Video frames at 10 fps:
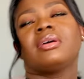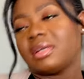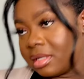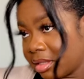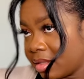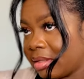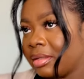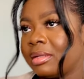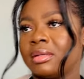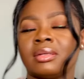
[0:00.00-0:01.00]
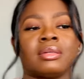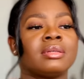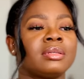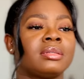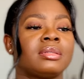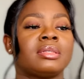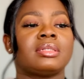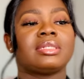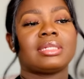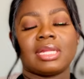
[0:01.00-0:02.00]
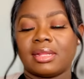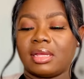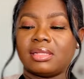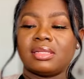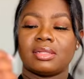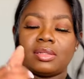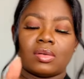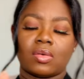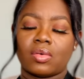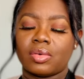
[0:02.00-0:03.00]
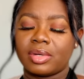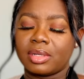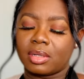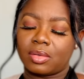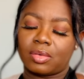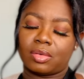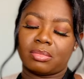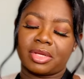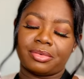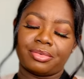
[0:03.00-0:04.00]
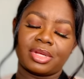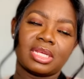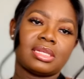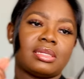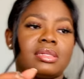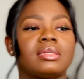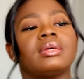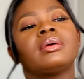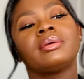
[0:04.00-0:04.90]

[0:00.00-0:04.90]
Oh, slather this on and on my wrist.